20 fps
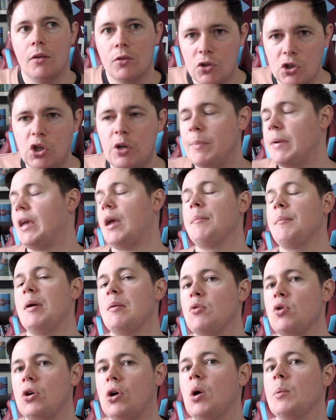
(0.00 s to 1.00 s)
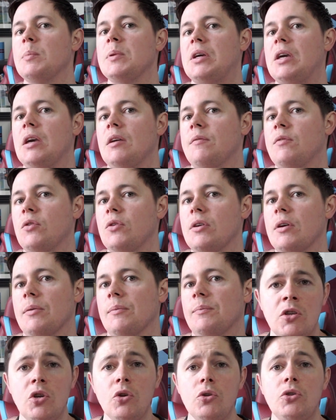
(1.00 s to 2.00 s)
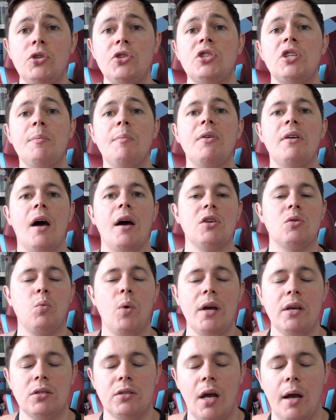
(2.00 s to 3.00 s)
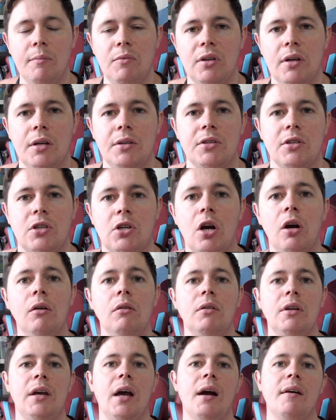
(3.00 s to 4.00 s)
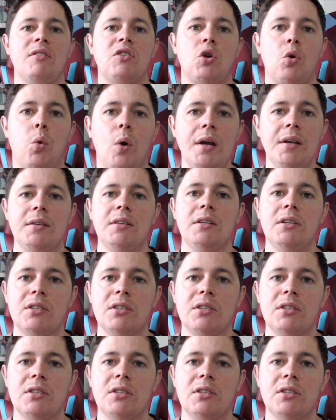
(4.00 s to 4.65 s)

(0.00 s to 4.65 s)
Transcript: just to make it a bit more complicated for you. So to summarise, West Ham United currently have 20